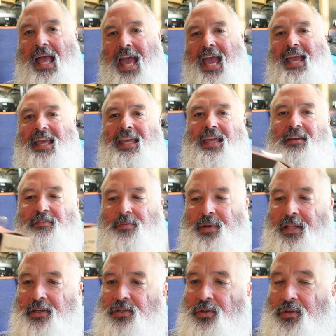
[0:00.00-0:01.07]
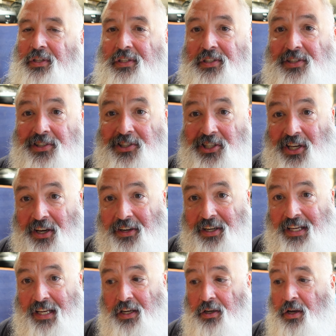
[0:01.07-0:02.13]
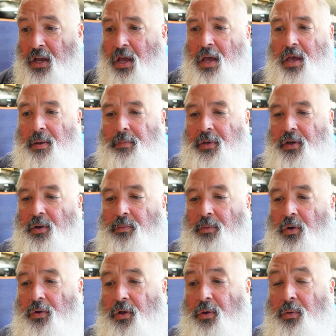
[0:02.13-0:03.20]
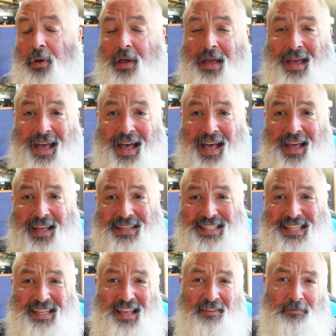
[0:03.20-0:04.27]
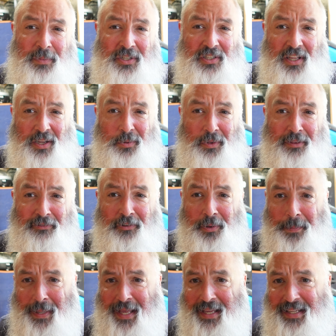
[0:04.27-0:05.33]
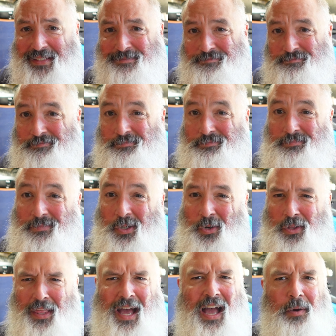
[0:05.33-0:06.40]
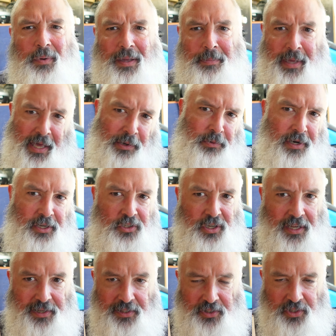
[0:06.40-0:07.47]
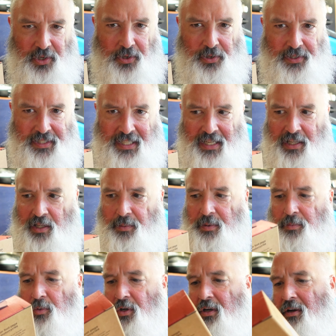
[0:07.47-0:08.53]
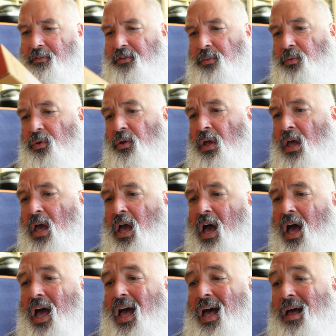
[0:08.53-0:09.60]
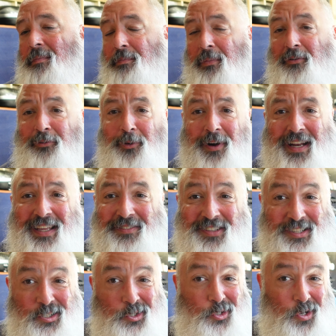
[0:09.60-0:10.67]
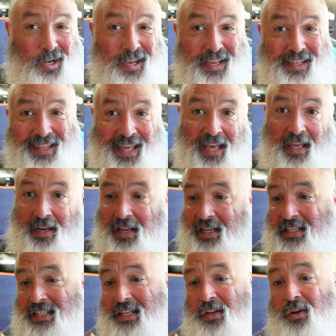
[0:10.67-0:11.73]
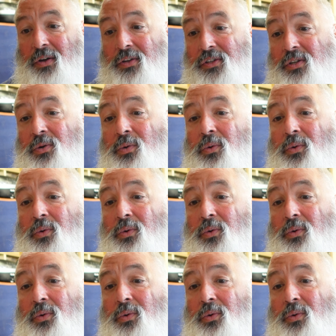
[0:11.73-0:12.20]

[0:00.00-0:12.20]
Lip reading: Hey everybody, so this is Jerry here, Minomoto. I didn't have much luck with the foot peg, or the highway peg, when I tried to install it to get a little bit more comfortable. Before I even tried that, I did also